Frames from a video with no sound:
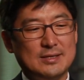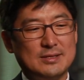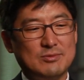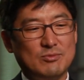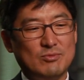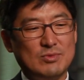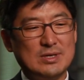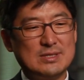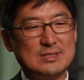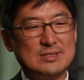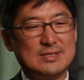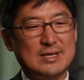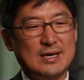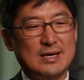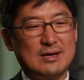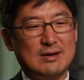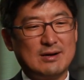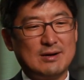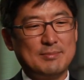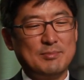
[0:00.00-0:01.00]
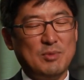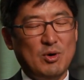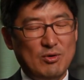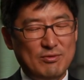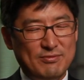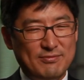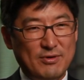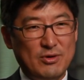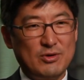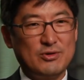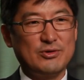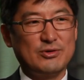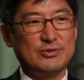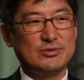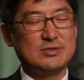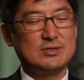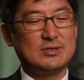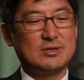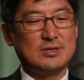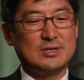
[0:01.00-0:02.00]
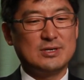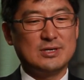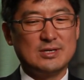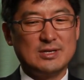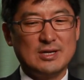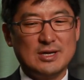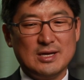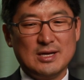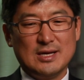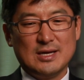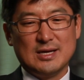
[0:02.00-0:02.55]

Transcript: the ones that are more focused on